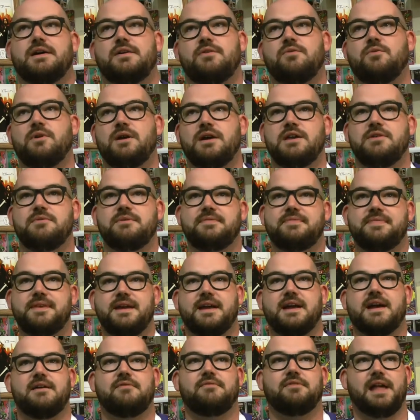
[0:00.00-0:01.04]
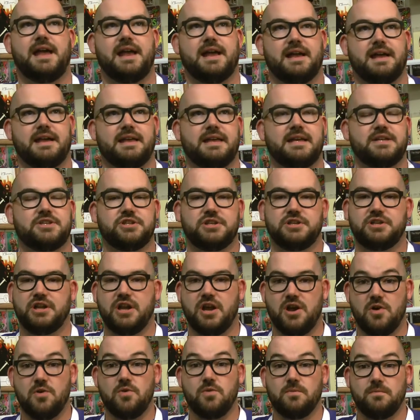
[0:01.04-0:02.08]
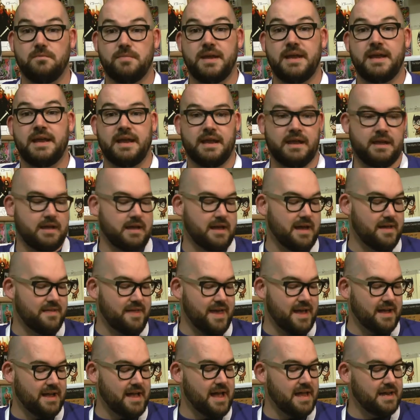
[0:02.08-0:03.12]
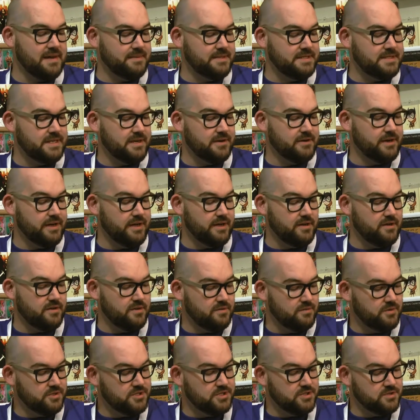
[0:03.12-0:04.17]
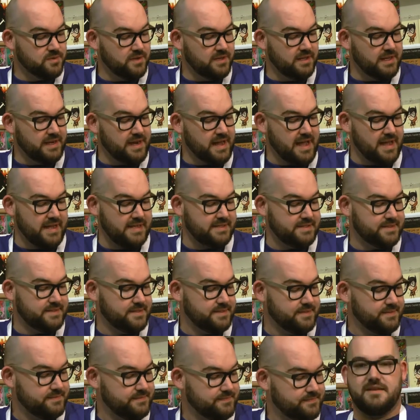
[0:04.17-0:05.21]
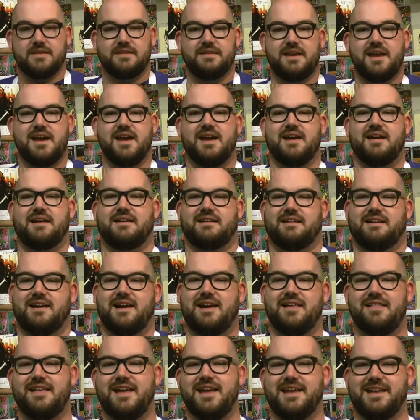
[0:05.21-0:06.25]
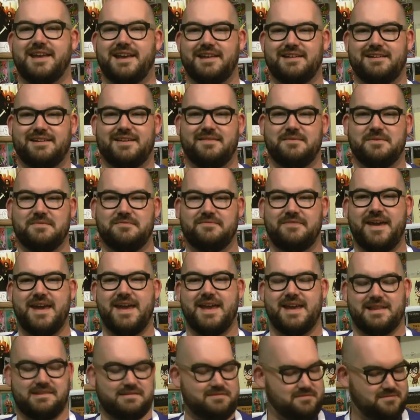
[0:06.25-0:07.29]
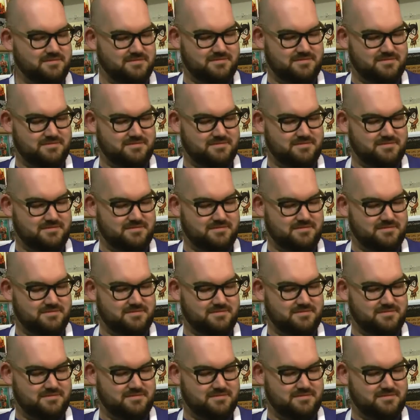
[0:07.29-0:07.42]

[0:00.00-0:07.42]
what you would think of like a kitchen coat being, that kind of material, which is really nice. Yeah, I like it. I'm a fan.